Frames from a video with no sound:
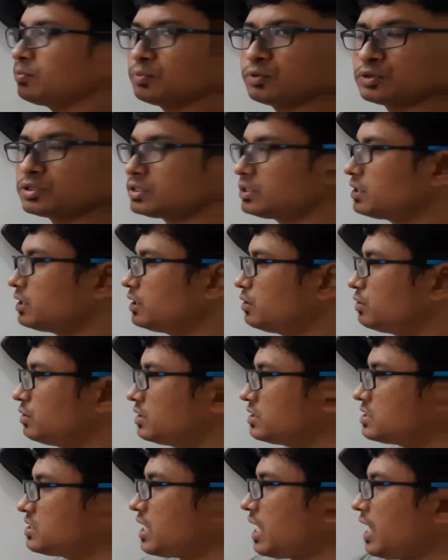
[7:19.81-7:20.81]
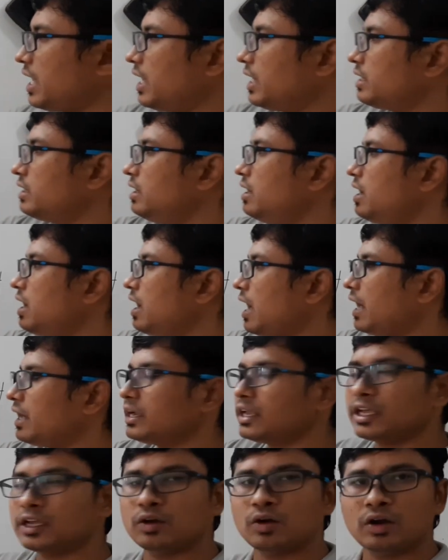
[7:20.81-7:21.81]
push it into the stack. And
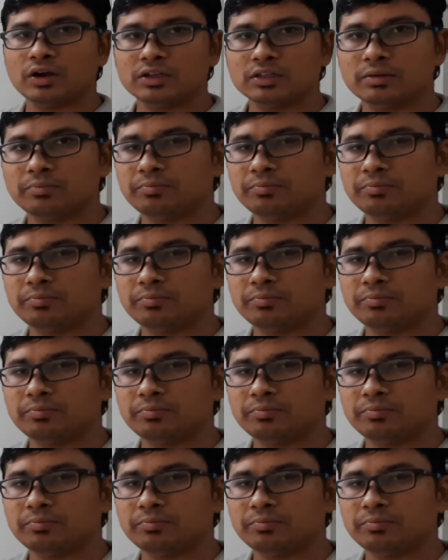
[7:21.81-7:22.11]
I got the